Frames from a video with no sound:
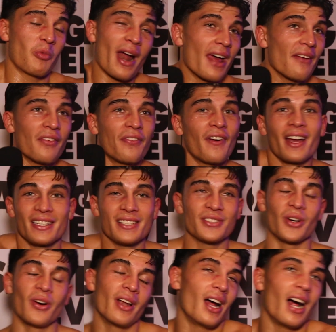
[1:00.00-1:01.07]
Whatever fight is
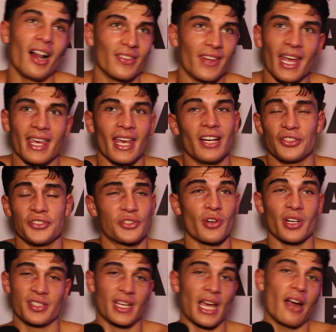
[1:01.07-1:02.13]
on, I'll take it. I just
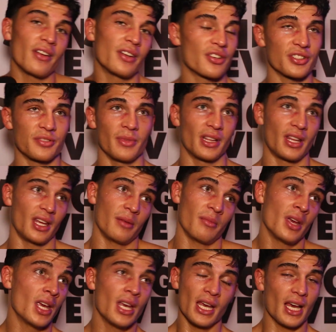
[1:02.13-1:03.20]
trust Gary, trust my team,
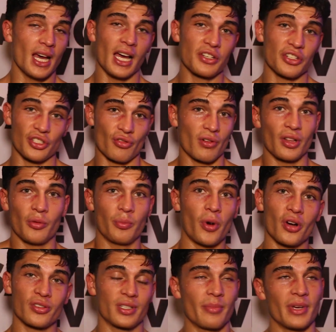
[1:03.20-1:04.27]
and just try to
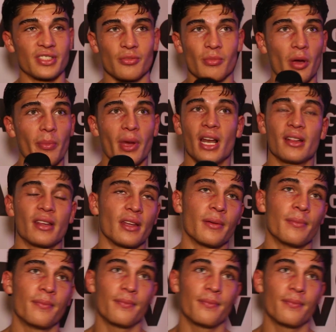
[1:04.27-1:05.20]
box the best of my ability.